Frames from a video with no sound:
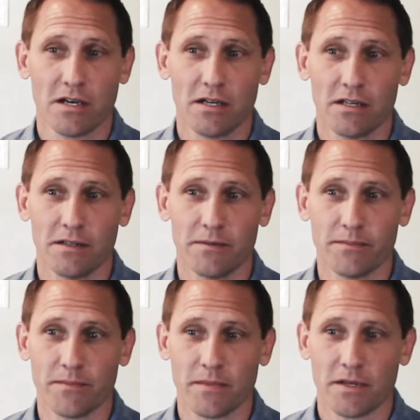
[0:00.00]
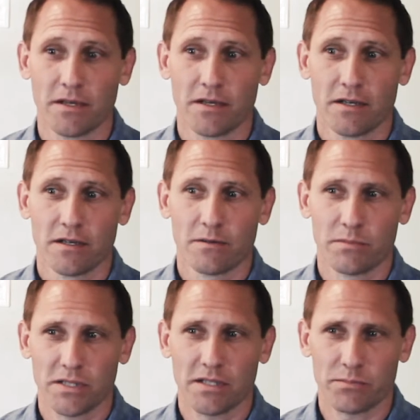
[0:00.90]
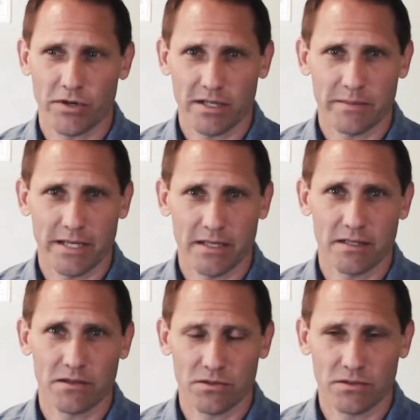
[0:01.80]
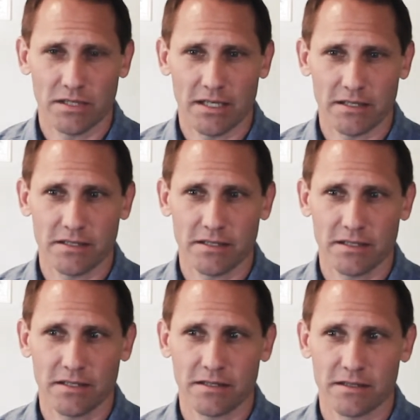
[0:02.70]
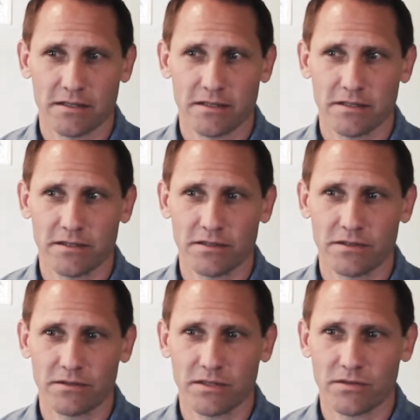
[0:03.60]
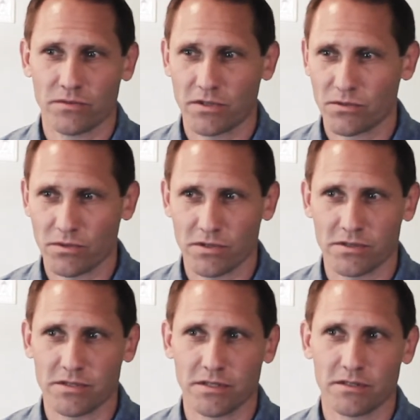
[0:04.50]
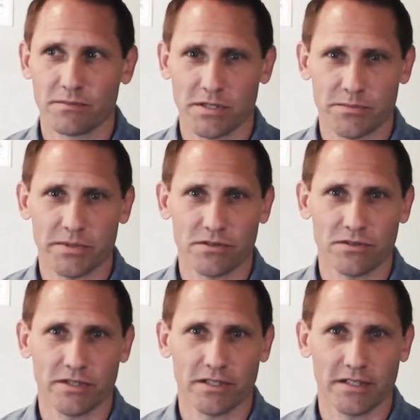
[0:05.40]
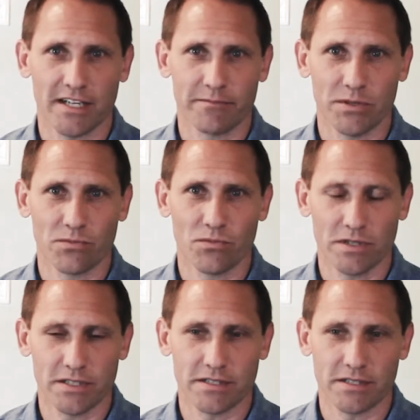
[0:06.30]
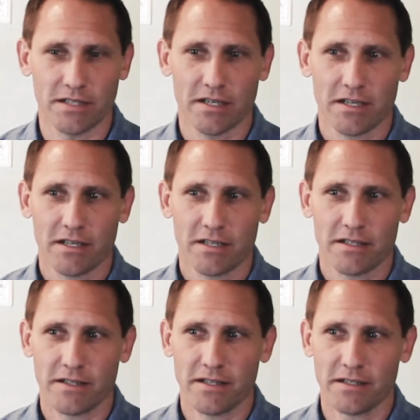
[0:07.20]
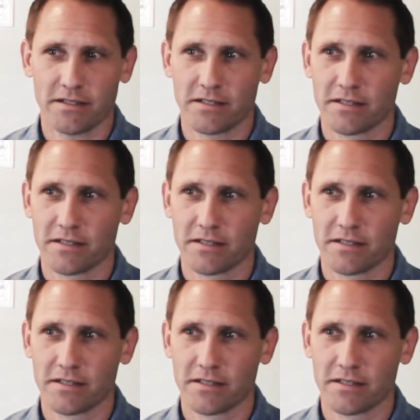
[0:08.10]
But I prayed about it a whole lot, and you know, and one of the words that my spiritual director gave me was that